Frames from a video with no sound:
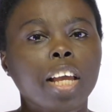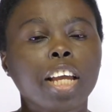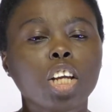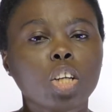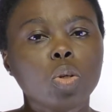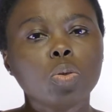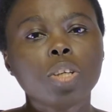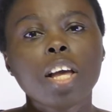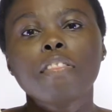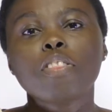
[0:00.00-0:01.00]
include
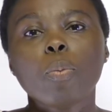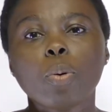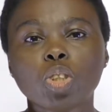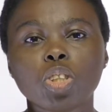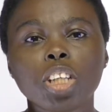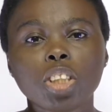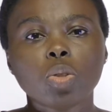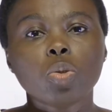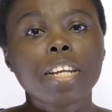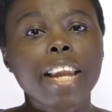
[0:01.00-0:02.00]
the opportunity
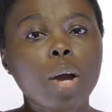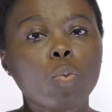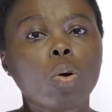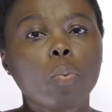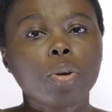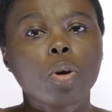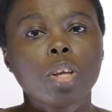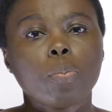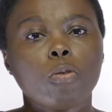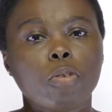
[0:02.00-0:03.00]
to network with
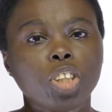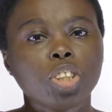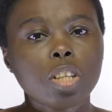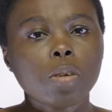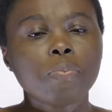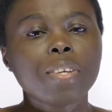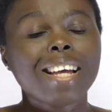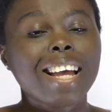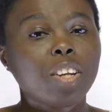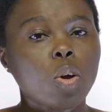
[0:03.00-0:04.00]
other professionals
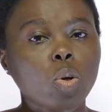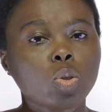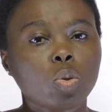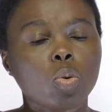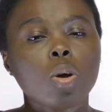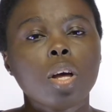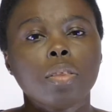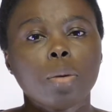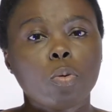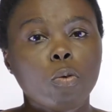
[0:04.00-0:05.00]
and also
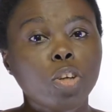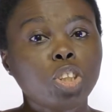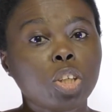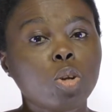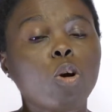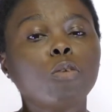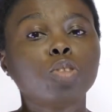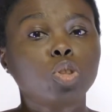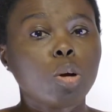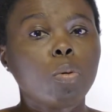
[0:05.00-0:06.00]
the provision
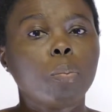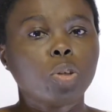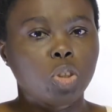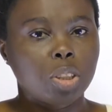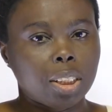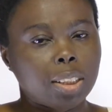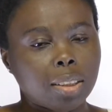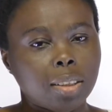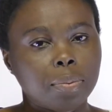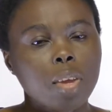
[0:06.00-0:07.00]
of job
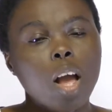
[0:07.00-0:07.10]
opportunities.